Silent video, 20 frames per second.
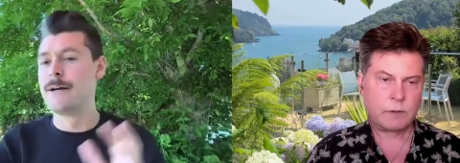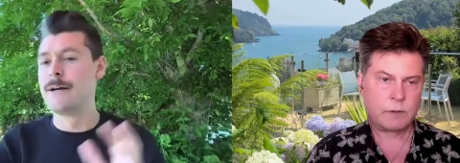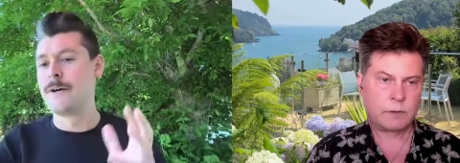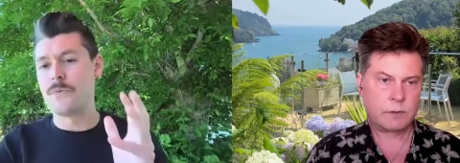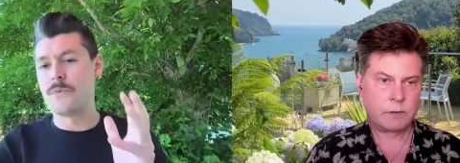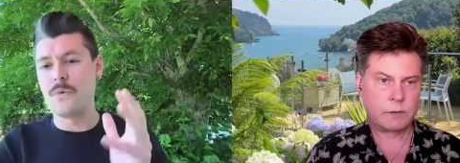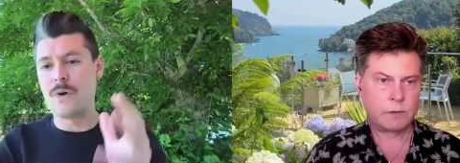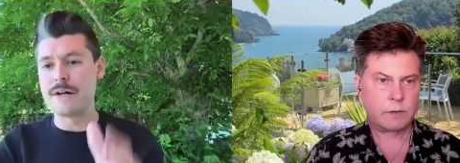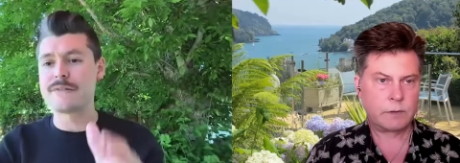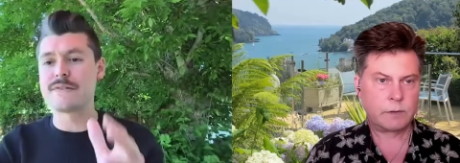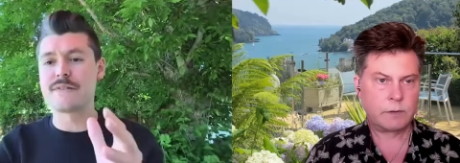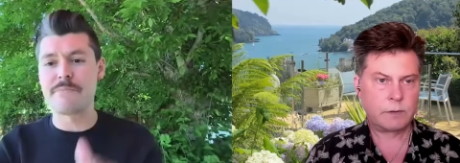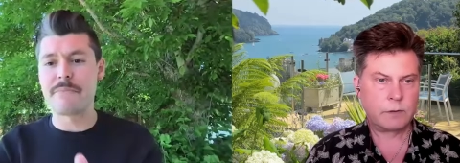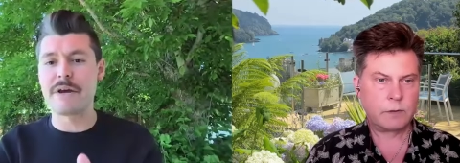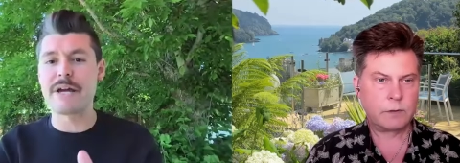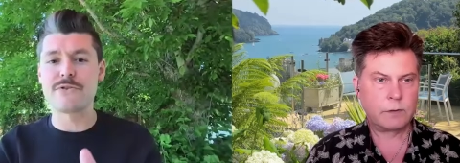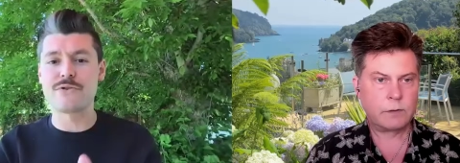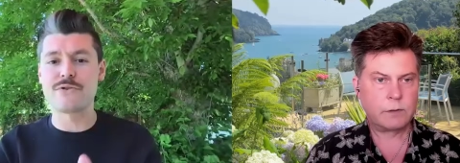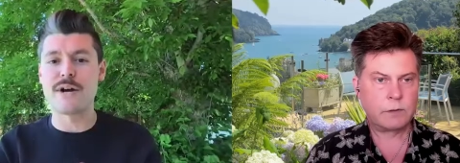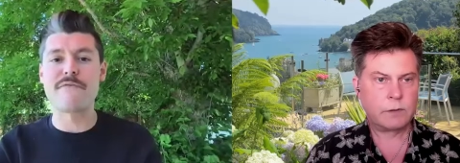Speaker 1: was the
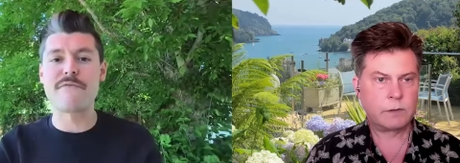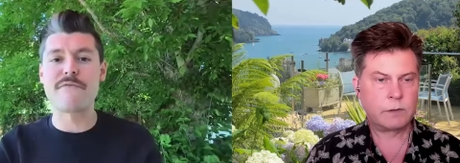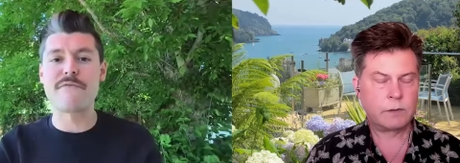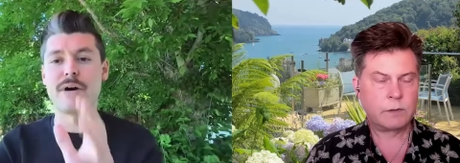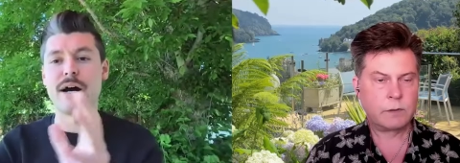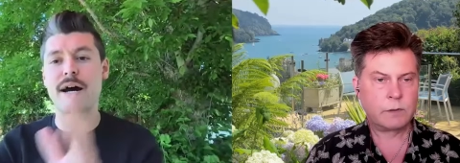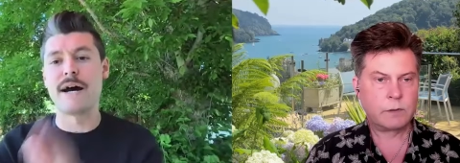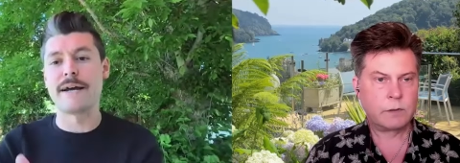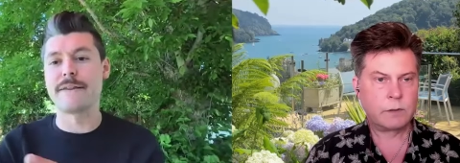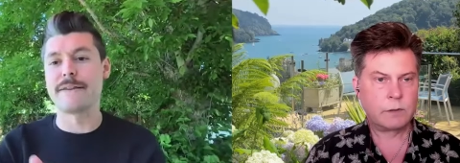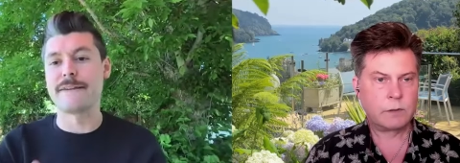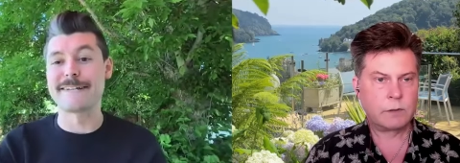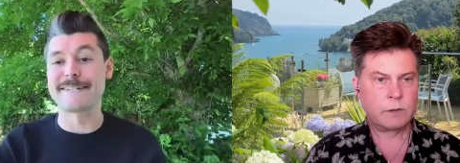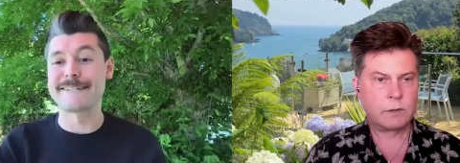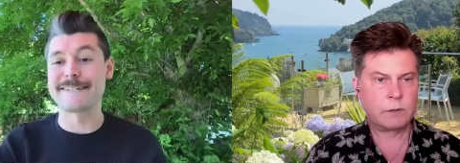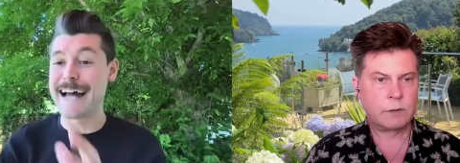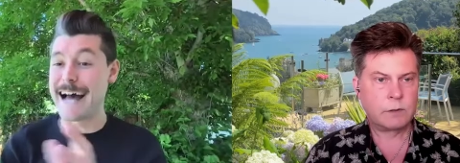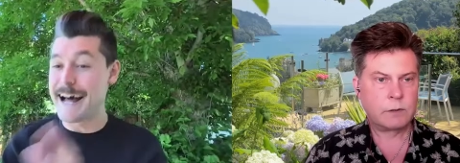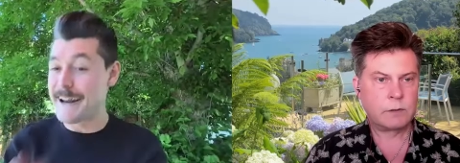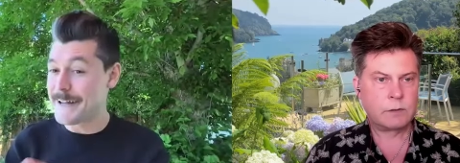main driver behind
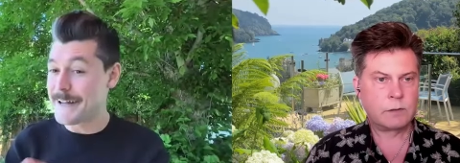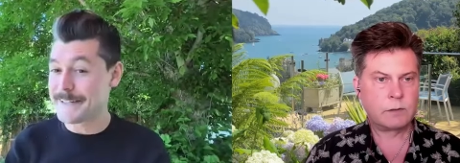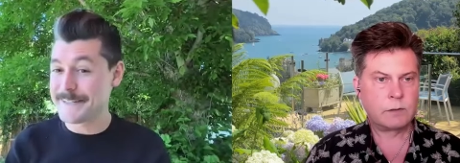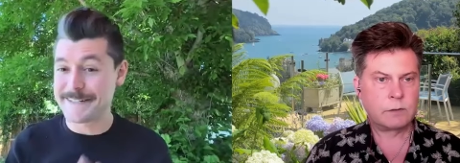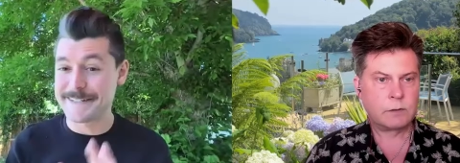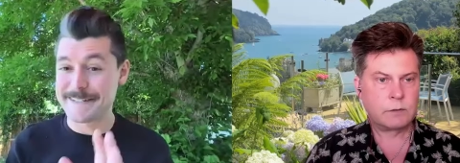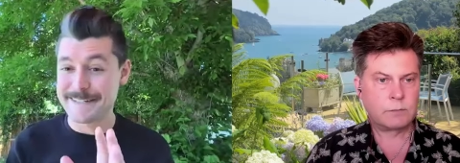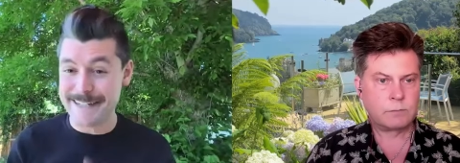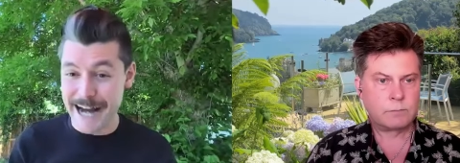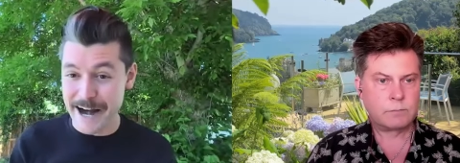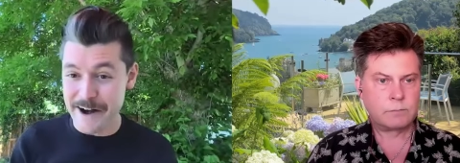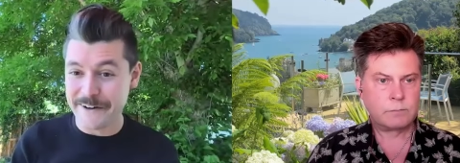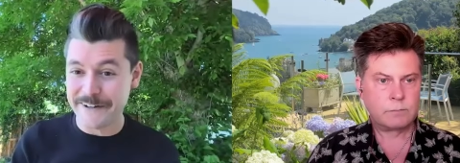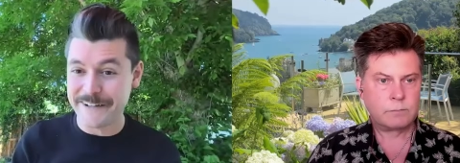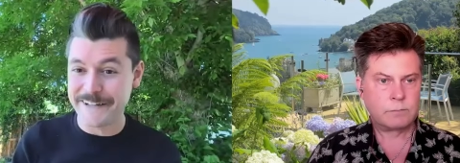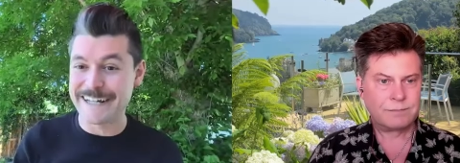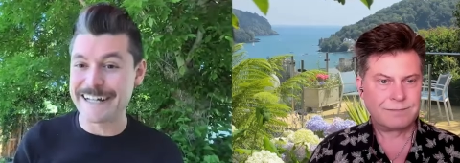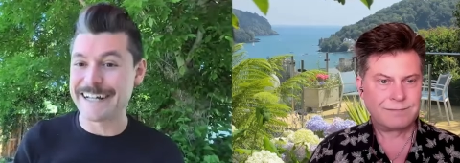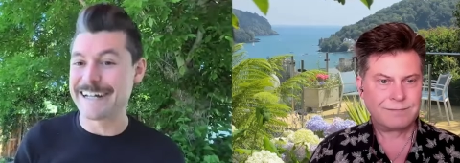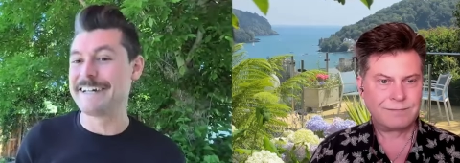this. Not
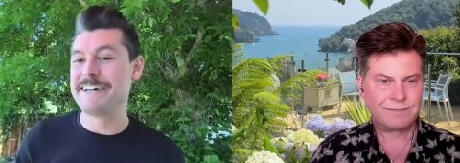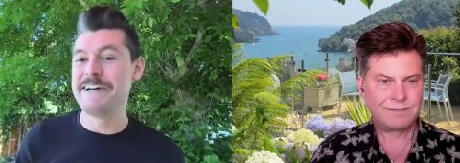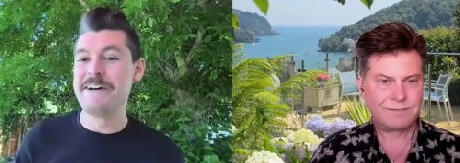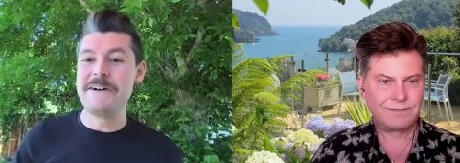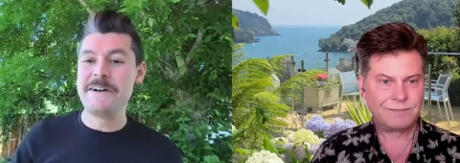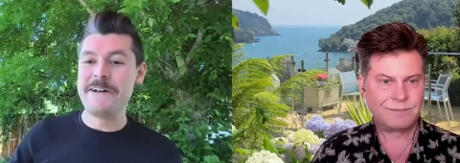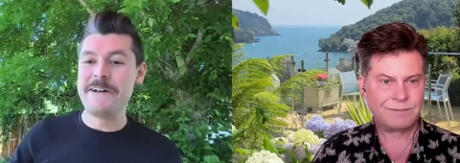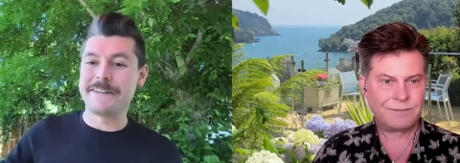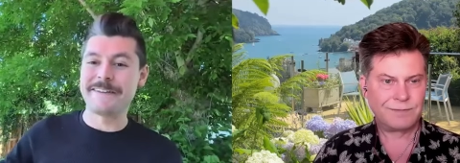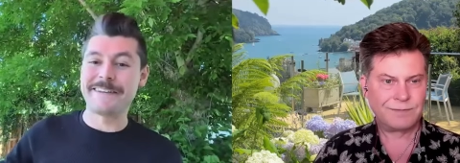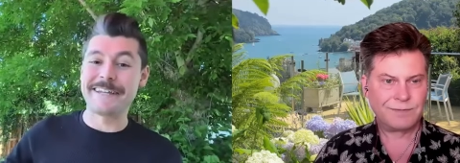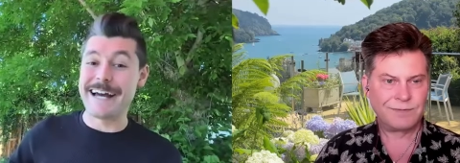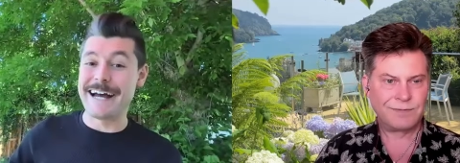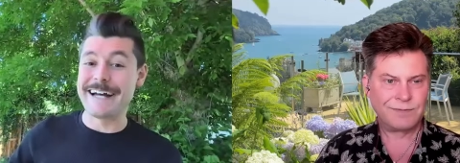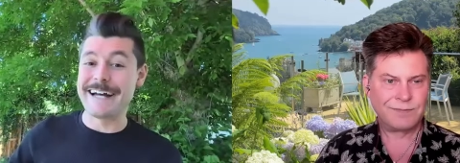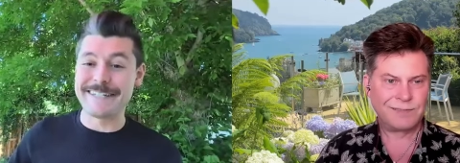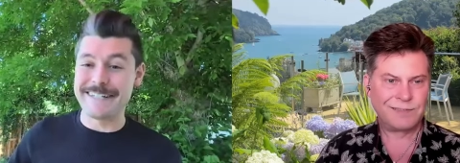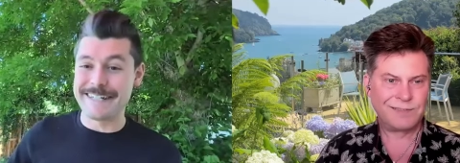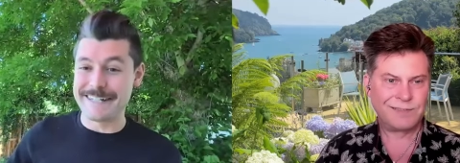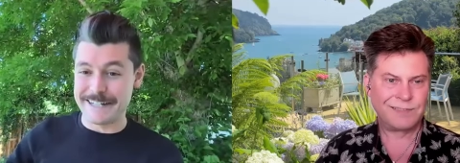necessarily the
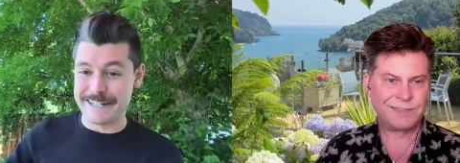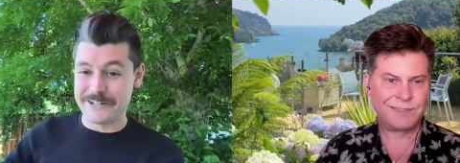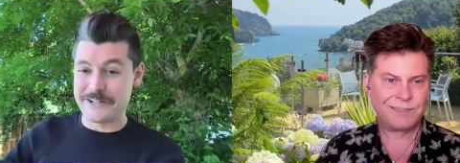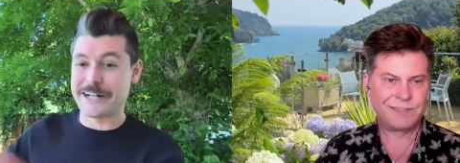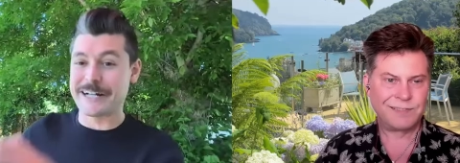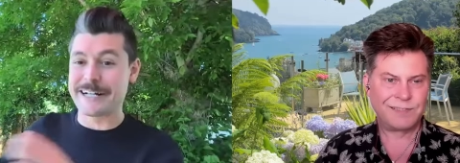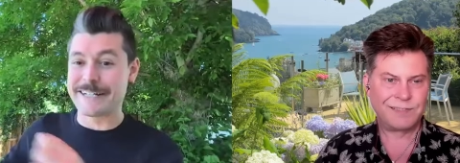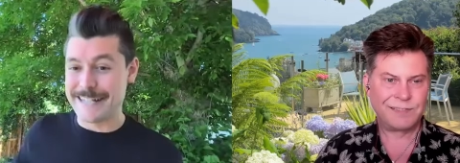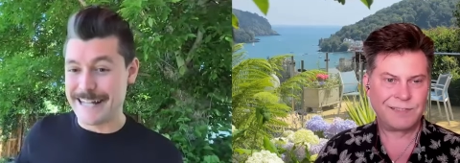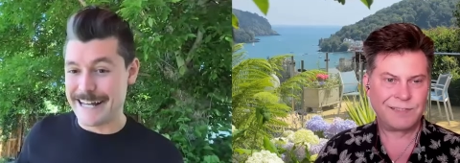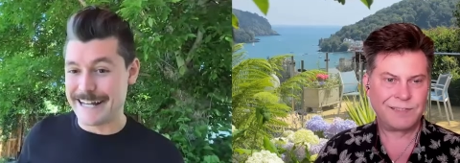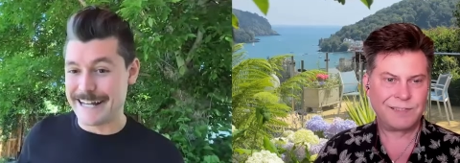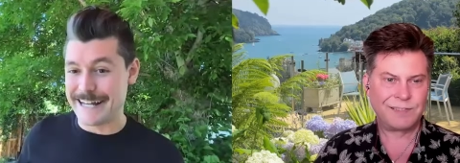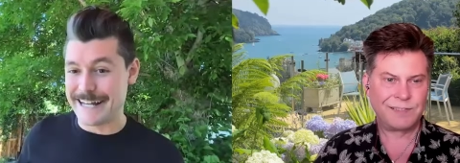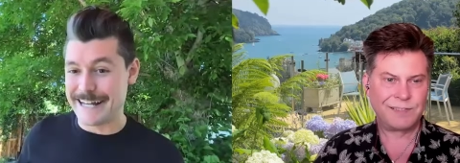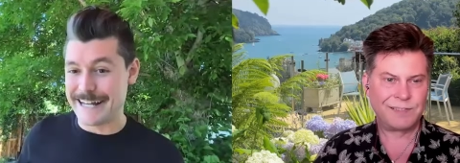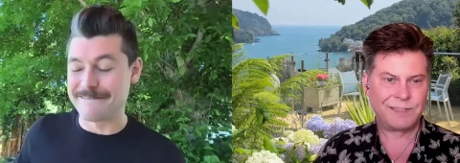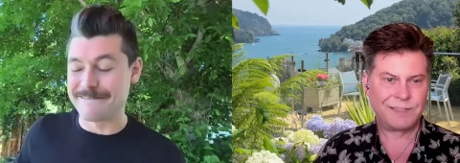idea that you're going to take a